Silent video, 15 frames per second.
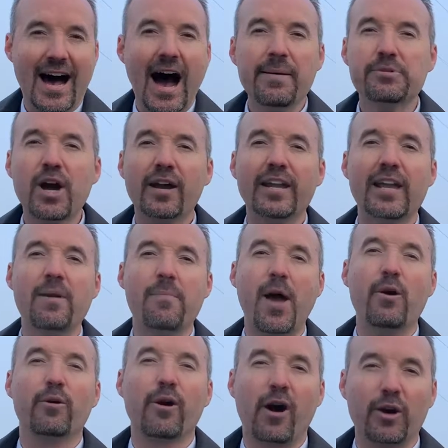I'm talking
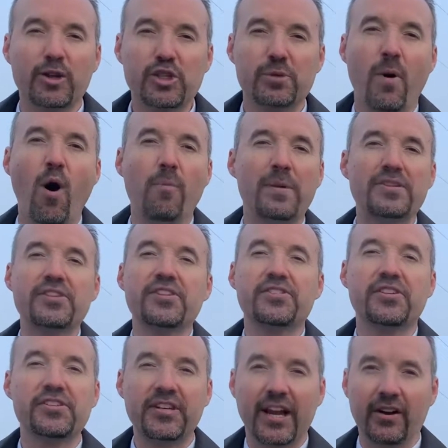about our small
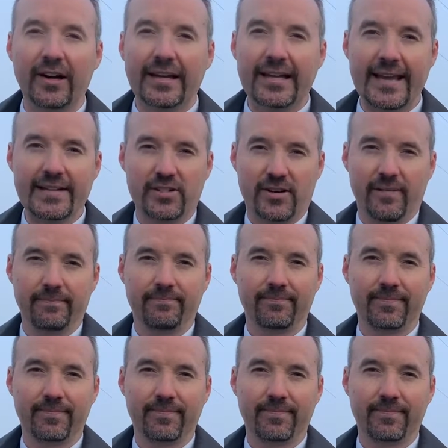businesses here in Kingston.